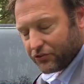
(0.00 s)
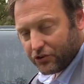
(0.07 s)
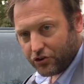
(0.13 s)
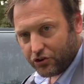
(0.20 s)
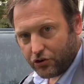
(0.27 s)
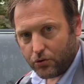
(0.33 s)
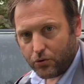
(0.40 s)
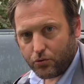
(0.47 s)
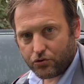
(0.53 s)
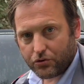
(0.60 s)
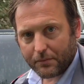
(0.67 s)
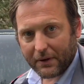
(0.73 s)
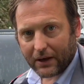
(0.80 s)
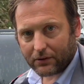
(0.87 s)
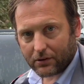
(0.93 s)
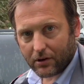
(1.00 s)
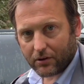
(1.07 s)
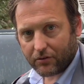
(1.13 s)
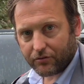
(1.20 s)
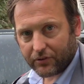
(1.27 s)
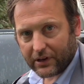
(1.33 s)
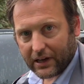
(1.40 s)
a huge amount
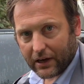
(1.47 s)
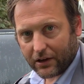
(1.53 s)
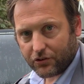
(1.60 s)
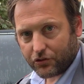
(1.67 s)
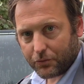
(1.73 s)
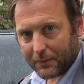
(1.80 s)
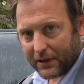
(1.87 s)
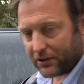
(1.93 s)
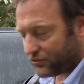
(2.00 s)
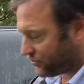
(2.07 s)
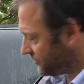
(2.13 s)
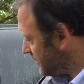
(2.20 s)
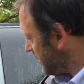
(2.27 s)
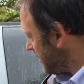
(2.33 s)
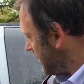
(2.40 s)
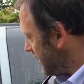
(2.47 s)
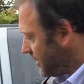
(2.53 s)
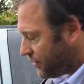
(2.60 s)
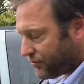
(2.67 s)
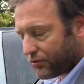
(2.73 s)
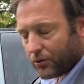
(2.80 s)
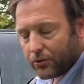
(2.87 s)
of luggage space
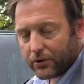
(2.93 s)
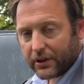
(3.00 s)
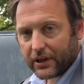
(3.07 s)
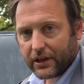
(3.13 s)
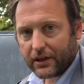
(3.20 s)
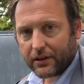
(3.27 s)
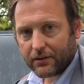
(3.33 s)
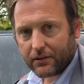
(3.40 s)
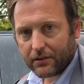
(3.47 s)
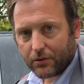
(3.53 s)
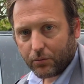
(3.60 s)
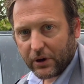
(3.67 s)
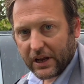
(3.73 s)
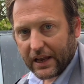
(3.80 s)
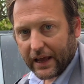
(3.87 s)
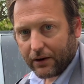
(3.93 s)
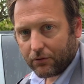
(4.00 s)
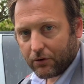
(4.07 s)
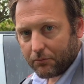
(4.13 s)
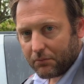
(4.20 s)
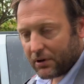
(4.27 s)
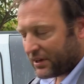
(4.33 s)
for the rear
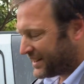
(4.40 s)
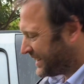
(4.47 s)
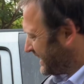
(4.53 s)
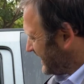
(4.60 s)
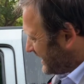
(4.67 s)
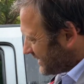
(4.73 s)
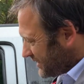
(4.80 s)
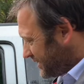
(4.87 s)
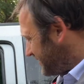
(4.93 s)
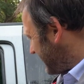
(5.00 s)
legroom. Is